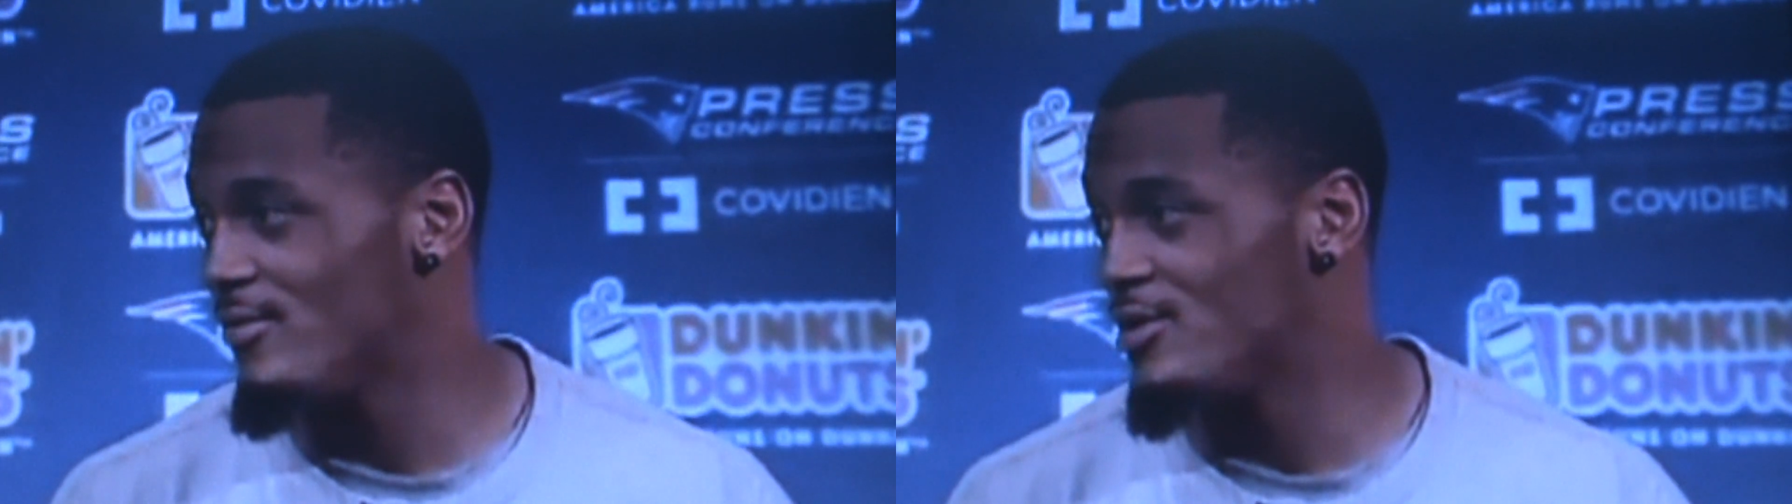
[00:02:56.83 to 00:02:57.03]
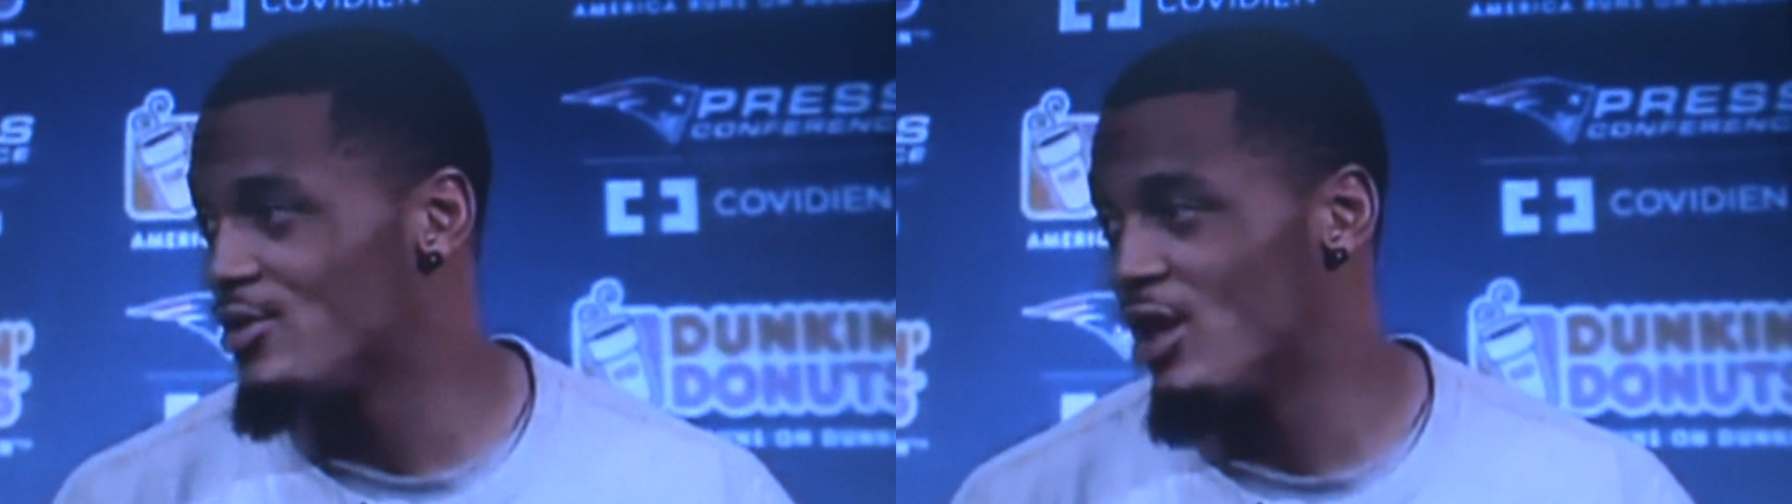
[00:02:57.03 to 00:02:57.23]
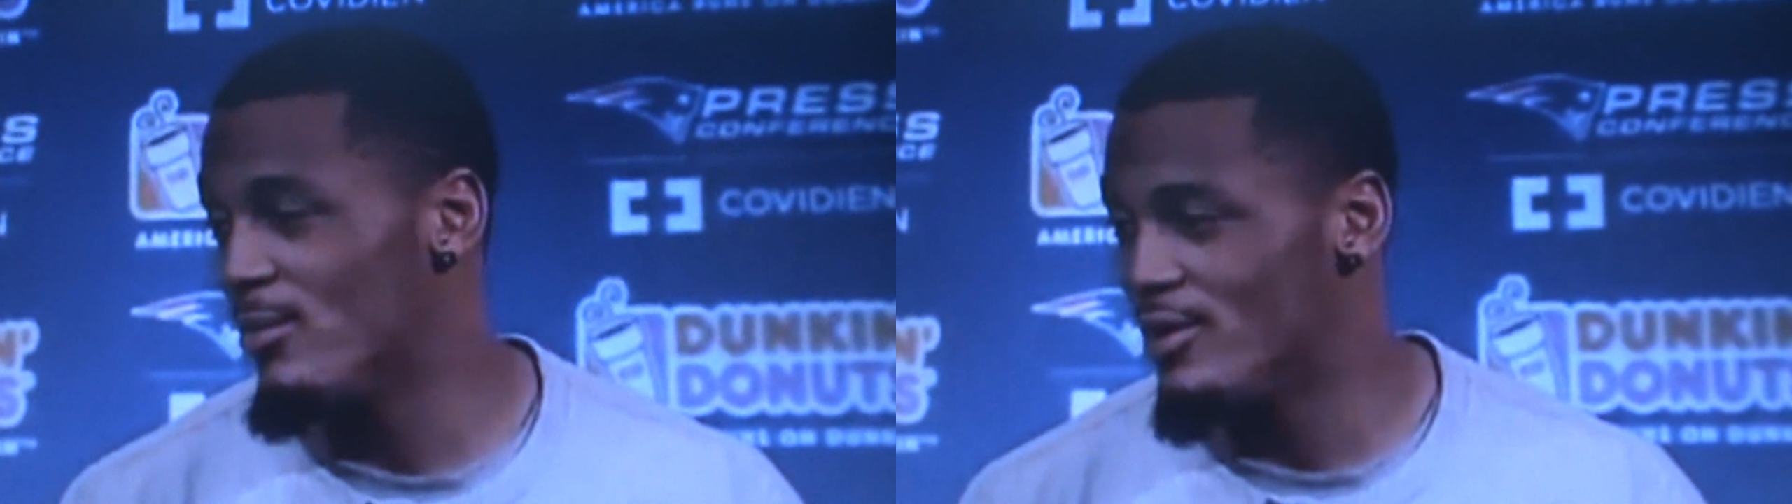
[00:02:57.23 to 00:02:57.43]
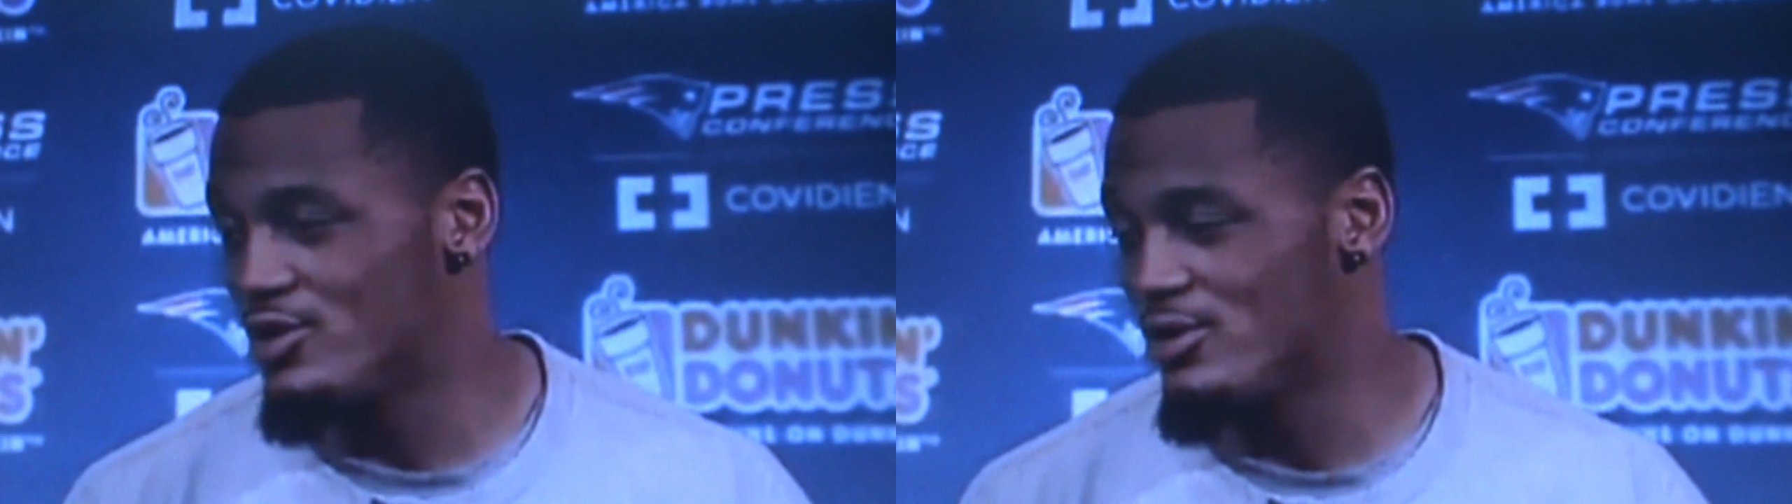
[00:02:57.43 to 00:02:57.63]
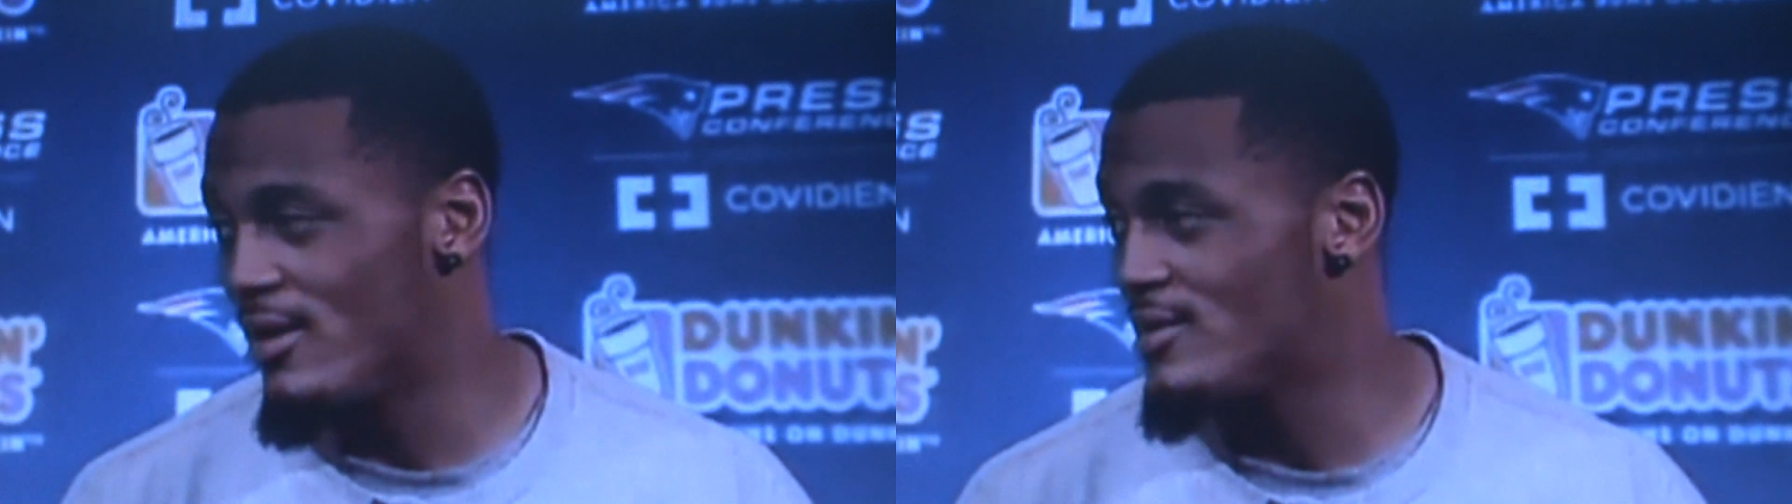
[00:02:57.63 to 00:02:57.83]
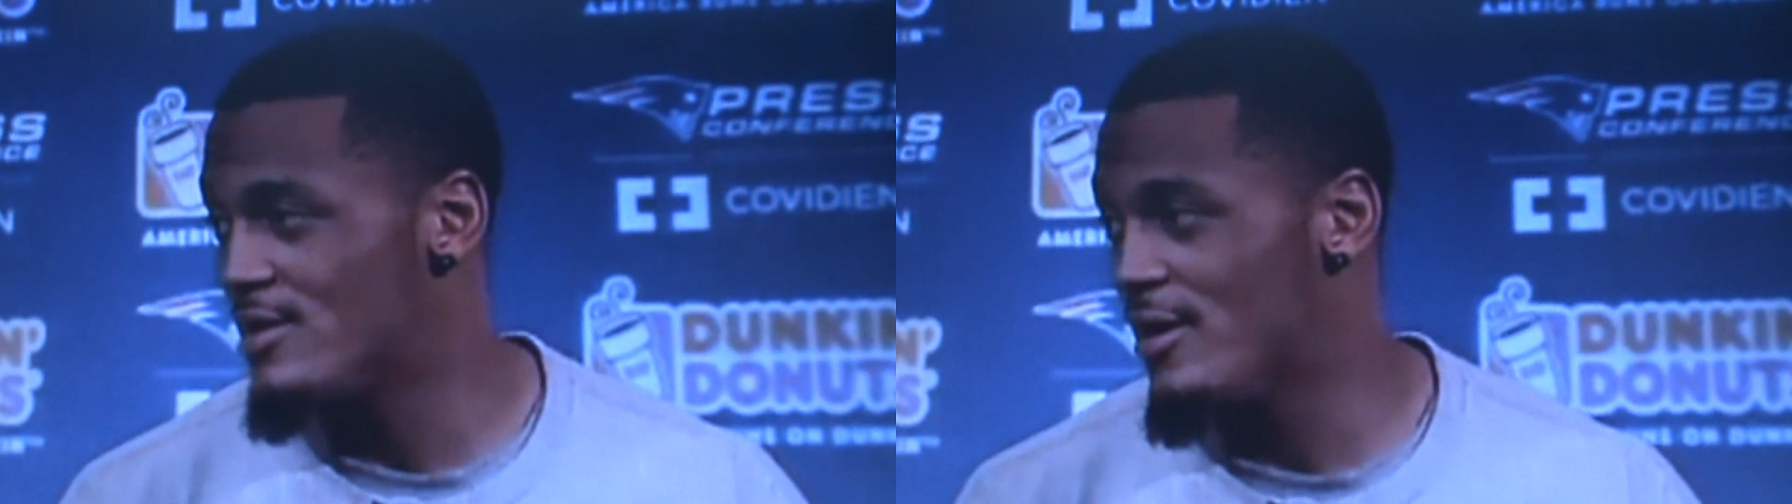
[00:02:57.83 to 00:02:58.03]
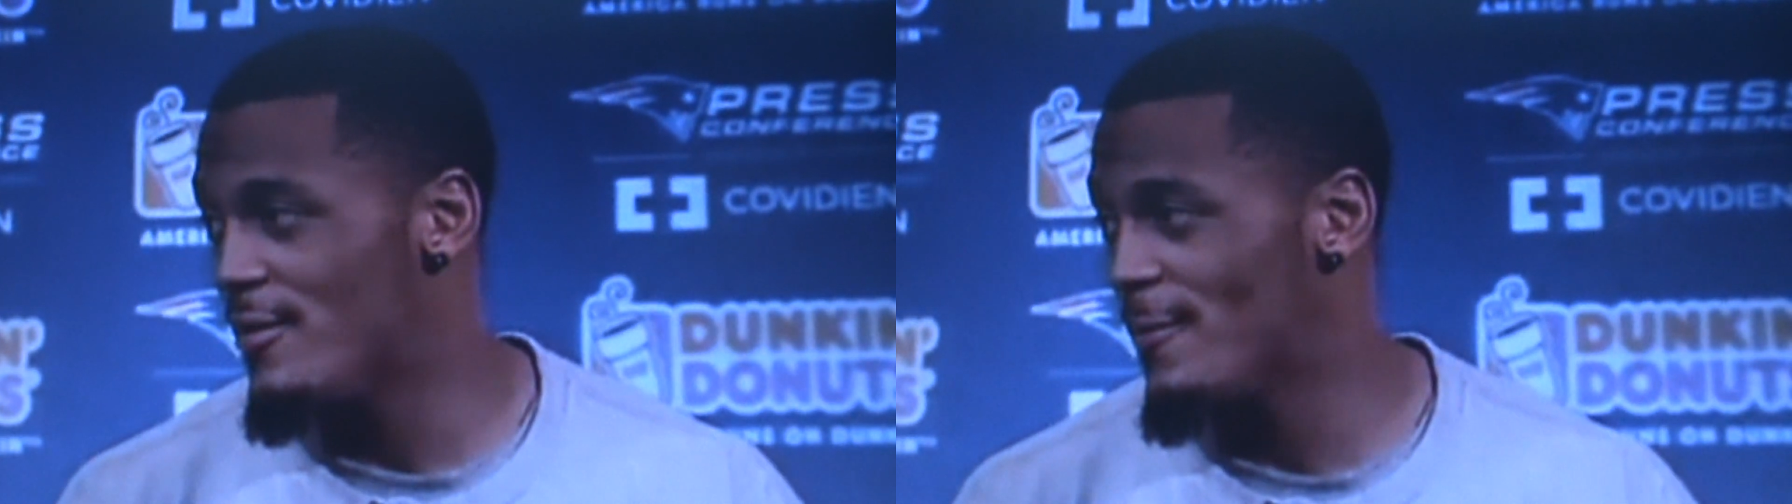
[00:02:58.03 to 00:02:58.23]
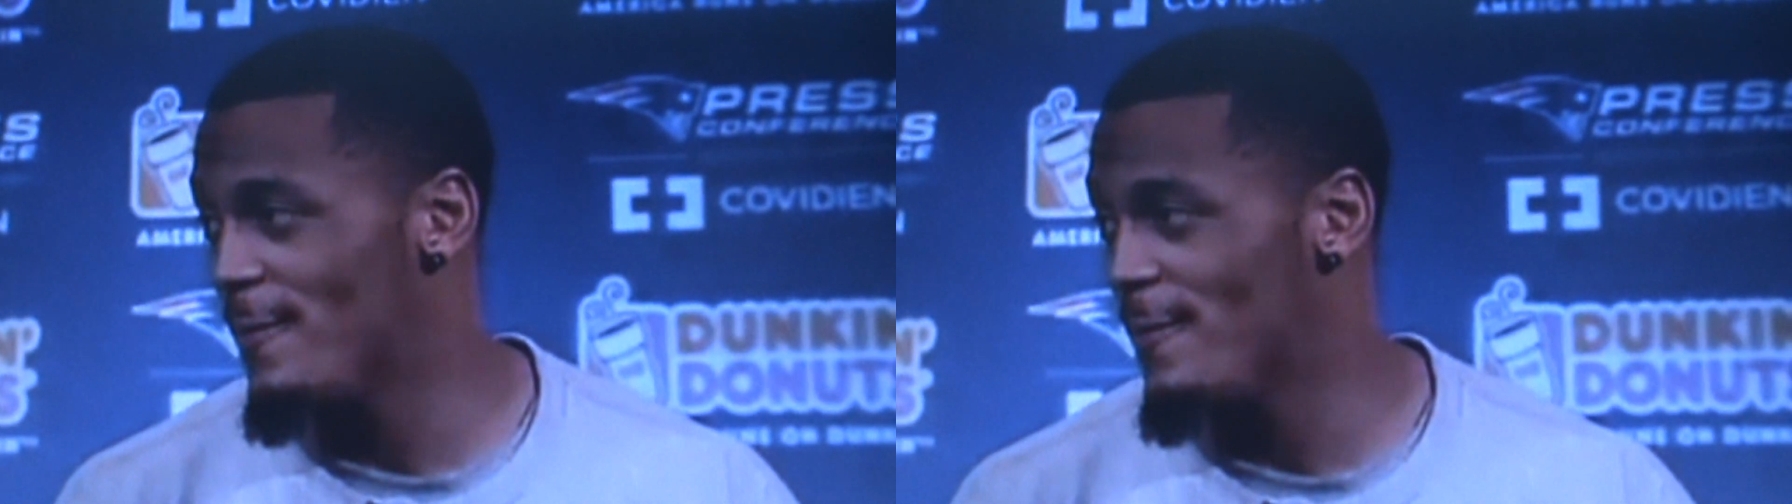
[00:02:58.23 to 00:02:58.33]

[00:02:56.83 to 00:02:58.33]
It's all about your mindset.